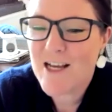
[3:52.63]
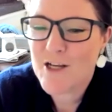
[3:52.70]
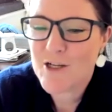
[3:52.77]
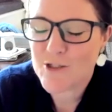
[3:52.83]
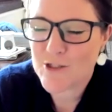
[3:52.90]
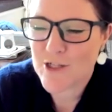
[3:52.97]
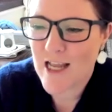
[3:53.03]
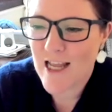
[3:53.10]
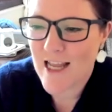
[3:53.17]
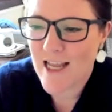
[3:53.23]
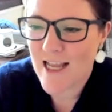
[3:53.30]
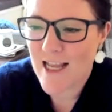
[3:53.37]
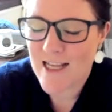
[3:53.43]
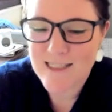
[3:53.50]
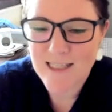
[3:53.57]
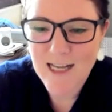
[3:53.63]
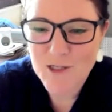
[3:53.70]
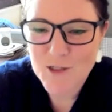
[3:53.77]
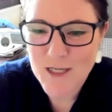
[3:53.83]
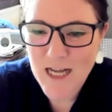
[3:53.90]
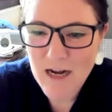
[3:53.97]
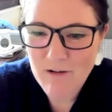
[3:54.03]
She is an
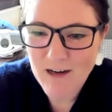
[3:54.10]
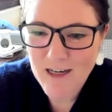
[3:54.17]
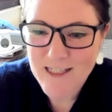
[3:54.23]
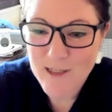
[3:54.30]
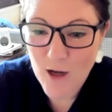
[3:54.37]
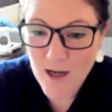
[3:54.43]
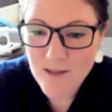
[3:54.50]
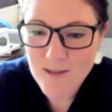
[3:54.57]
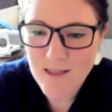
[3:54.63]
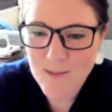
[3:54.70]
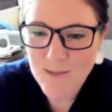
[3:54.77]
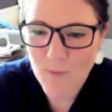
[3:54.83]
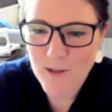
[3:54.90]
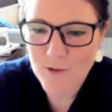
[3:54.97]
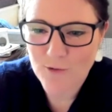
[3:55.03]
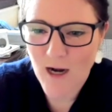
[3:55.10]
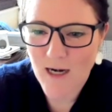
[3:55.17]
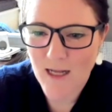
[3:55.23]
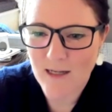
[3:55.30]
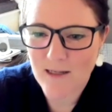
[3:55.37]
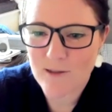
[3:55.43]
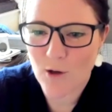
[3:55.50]
engineer and a scientist by
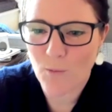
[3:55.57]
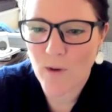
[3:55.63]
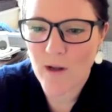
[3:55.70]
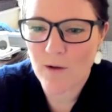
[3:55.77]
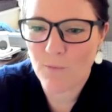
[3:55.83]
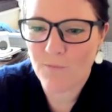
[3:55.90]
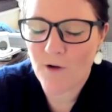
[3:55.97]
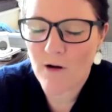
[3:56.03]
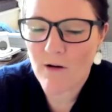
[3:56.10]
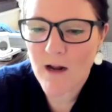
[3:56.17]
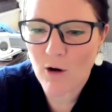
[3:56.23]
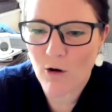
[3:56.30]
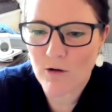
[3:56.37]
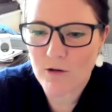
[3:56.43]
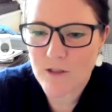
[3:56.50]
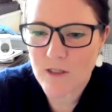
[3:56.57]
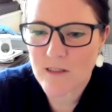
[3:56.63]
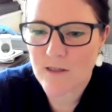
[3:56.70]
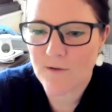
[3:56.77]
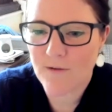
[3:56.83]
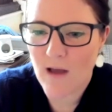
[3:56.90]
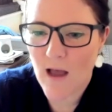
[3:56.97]
training. So we're very
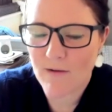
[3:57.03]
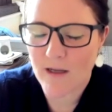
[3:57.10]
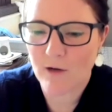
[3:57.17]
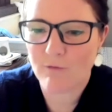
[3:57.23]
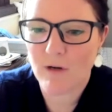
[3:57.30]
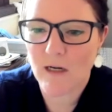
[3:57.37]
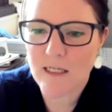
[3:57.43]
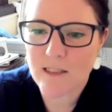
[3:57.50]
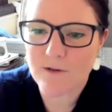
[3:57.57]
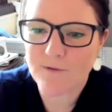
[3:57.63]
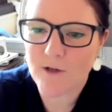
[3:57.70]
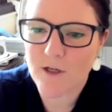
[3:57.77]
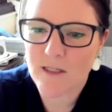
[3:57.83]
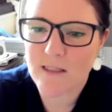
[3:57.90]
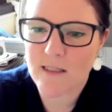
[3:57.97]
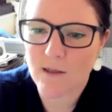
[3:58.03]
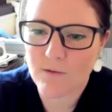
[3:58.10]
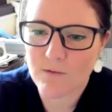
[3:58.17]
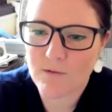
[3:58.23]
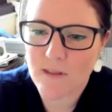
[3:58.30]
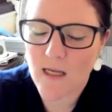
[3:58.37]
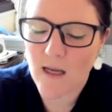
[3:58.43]
conscious of having a really diverse
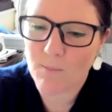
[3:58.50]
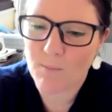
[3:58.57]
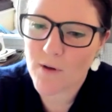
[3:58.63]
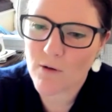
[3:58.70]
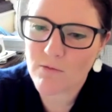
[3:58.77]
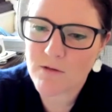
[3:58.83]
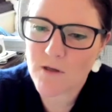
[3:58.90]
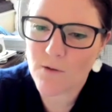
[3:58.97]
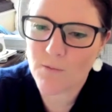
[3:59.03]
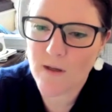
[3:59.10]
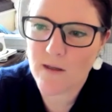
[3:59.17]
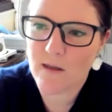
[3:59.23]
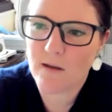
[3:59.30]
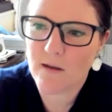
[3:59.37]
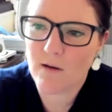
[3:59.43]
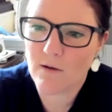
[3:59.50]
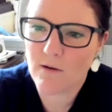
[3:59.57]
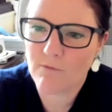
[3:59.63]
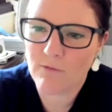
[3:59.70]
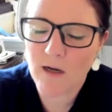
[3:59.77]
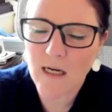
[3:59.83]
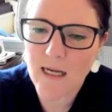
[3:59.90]
skill set, but also we
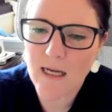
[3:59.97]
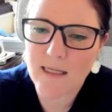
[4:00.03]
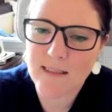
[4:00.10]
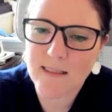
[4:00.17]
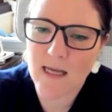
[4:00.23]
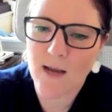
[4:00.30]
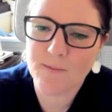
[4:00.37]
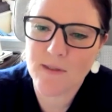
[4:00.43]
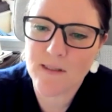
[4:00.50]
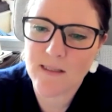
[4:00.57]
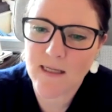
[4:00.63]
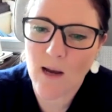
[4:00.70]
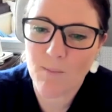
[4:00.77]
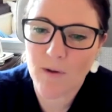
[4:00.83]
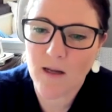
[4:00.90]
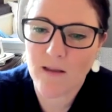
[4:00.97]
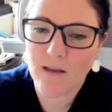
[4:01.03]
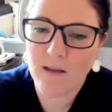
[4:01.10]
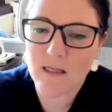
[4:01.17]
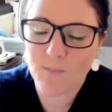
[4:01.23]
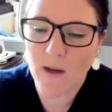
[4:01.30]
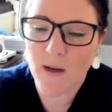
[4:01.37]
really accept, as a company
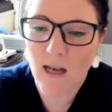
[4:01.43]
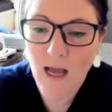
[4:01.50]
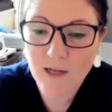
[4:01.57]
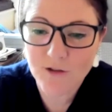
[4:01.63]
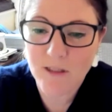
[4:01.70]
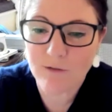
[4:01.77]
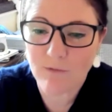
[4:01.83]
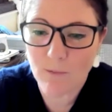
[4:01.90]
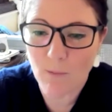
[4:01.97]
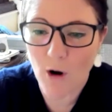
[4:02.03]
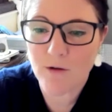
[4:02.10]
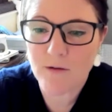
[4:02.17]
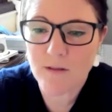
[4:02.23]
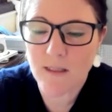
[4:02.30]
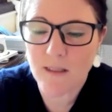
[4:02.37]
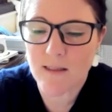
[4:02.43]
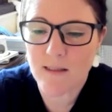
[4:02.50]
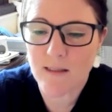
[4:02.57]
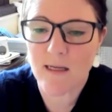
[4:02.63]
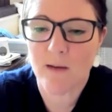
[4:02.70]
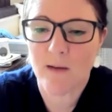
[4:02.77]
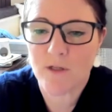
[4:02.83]
that's been largely remote since
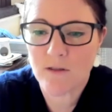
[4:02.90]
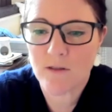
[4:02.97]
inception